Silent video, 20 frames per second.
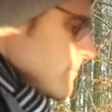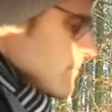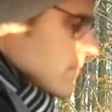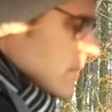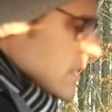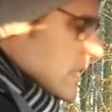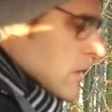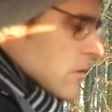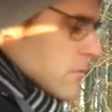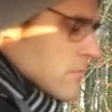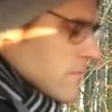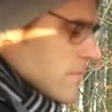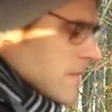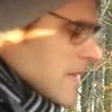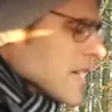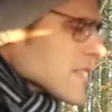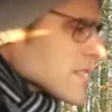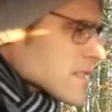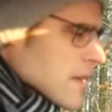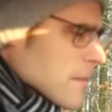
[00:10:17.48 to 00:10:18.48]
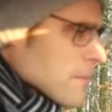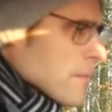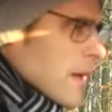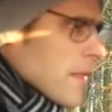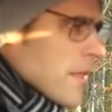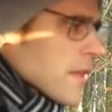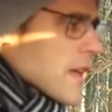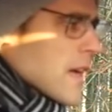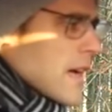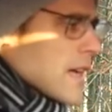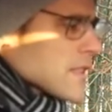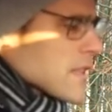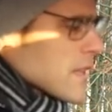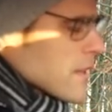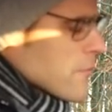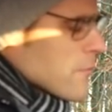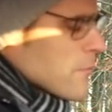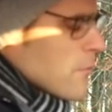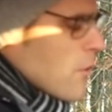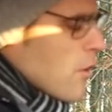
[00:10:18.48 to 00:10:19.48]
you know, there are some other cars that
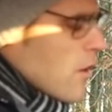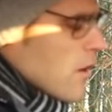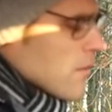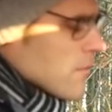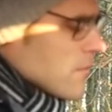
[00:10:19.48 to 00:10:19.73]
have more